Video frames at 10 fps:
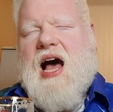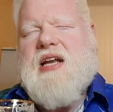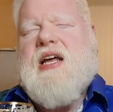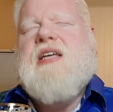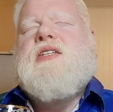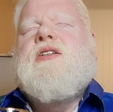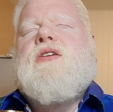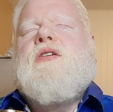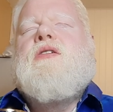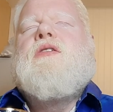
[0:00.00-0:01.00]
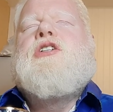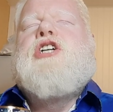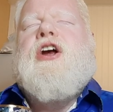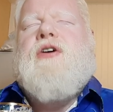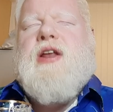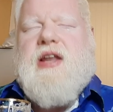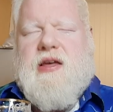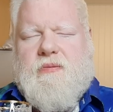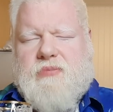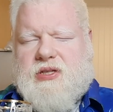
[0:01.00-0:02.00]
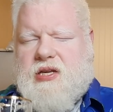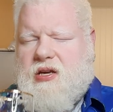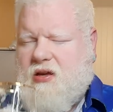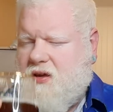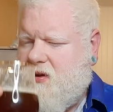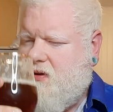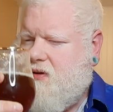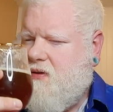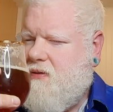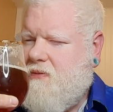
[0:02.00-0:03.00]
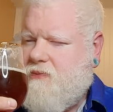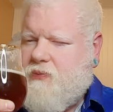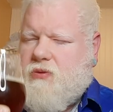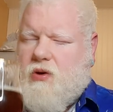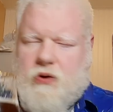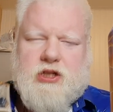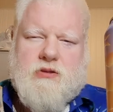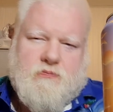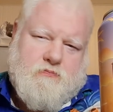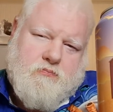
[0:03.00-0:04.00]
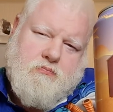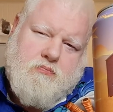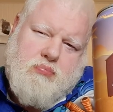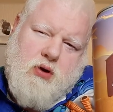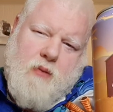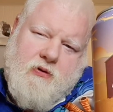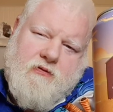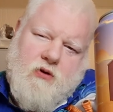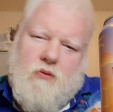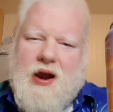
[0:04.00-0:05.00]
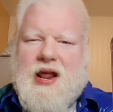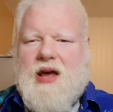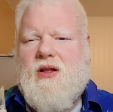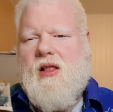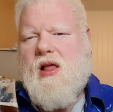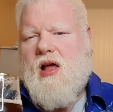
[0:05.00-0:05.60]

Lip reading: nice cherry nibs, which is proper for a red ale,